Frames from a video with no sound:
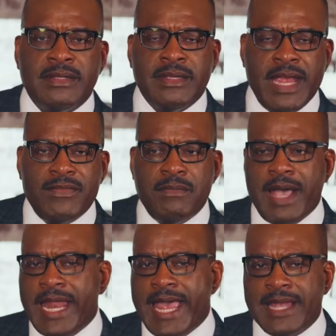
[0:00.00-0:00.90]

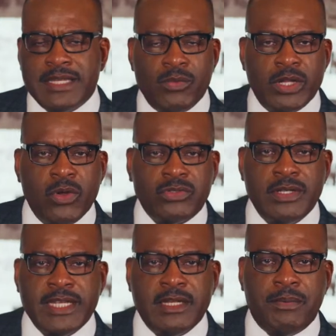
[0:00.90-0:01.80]
Everybody out there want to go to a
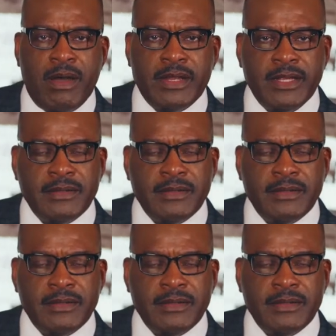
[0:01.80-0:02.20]
Diddy party.